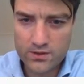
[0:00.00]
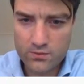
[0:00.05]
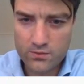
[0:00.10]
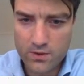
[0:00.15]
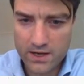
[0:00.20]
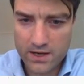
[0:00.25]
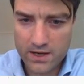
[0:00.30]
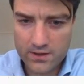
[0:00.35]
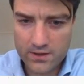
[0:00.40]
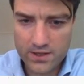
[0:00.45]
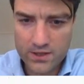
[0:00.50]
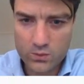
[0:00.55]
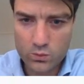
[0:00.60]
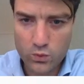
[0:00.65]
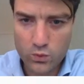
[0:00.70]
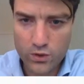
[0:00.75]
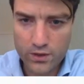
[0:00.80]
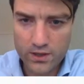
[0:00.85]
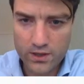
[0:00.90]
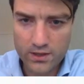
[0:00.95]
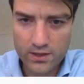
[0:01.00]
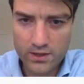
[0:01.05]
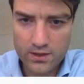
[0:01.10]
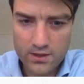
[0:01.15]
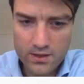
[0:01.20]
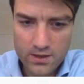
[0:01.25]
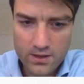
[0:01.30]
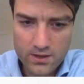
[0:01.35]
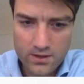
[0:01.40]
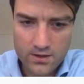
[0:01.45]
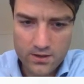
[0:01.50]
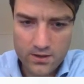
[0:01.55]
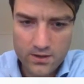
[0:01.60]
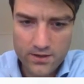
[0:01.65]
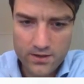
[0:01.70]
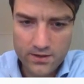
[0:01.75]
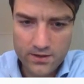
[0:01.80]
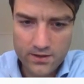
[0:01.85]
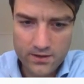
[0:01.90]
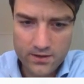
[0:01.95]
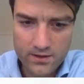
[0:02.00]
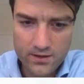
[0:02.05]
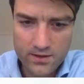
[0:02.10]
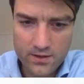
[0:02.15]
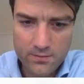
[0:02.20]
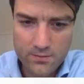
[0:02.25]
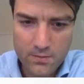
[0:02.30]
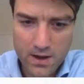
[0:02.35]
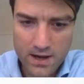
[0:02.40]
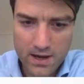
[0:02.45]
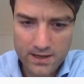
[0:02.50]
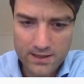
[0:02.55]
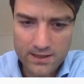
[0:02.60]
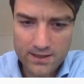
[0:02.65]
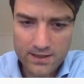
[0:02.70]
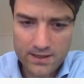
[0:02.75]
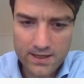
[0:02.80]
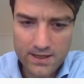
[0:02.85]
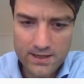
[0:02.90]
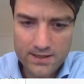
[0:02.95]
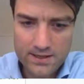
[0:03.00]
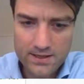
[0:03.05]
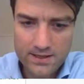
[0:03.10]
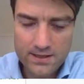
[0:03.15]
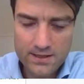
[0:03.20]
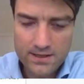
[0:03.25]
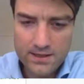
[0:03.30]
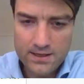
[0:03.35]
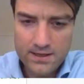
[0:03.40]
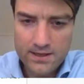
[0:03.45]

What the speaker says: So right now he's working on marketing data